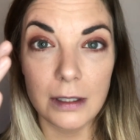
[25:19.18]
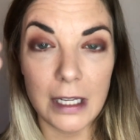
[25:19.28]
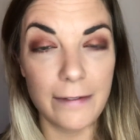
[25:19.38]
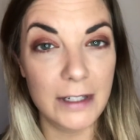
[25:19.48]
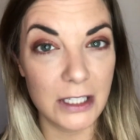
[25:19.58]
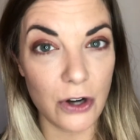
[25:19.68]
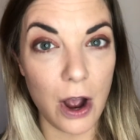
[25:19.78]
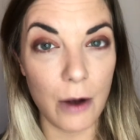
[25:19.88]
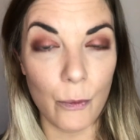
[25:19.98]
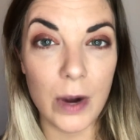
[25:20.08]
if it's
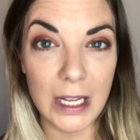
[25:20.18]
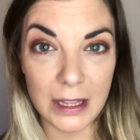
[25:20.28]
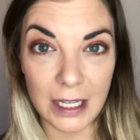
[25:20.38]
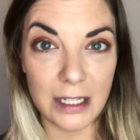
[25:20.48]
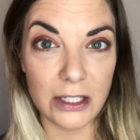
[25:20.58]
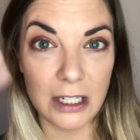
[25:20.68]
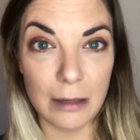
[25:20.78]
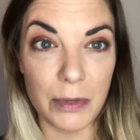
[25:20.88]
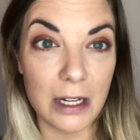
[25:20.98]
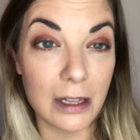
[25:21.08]
not white, then it's gonna
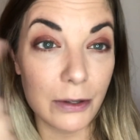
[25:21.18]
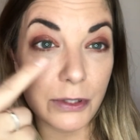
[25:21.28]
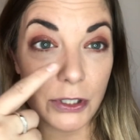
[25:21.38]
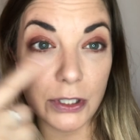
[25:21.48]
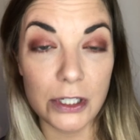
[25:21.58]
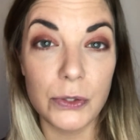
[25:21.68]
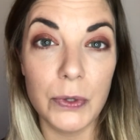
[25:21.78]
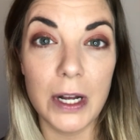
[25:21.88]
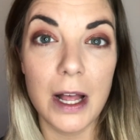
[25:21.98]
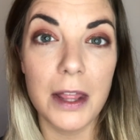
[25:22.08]
be closer to
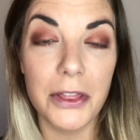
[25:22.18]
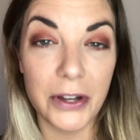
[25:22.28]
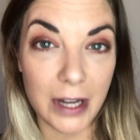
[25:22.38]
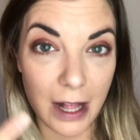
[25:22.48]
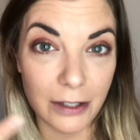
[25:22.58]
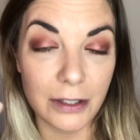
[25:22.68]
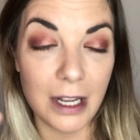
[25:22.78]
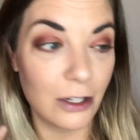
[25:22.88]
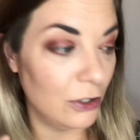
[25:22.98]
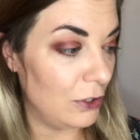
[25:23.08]
the color that
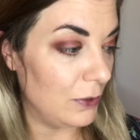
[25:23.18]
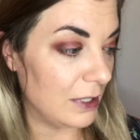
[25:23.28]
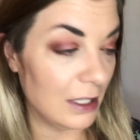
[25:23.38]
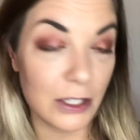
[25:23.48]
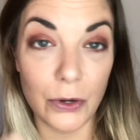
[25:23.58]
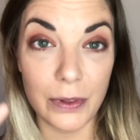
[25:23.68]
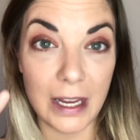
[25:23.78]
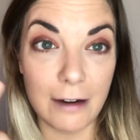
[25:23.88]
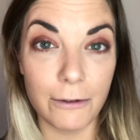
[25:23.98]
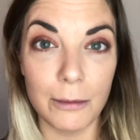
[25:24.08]
you're using. So
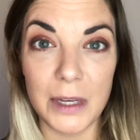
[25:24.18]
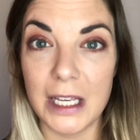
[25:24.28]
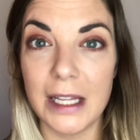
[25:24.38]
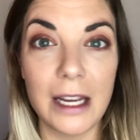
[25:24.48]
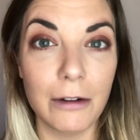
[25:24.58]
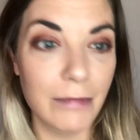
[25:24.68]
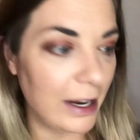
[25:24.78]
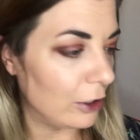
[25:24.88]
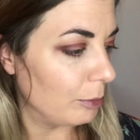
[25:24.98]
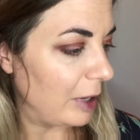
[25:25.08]
like for me, like a red
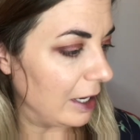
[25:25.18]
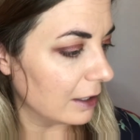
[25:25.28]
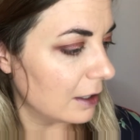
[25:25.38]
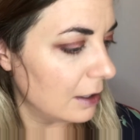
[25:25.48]
or pink.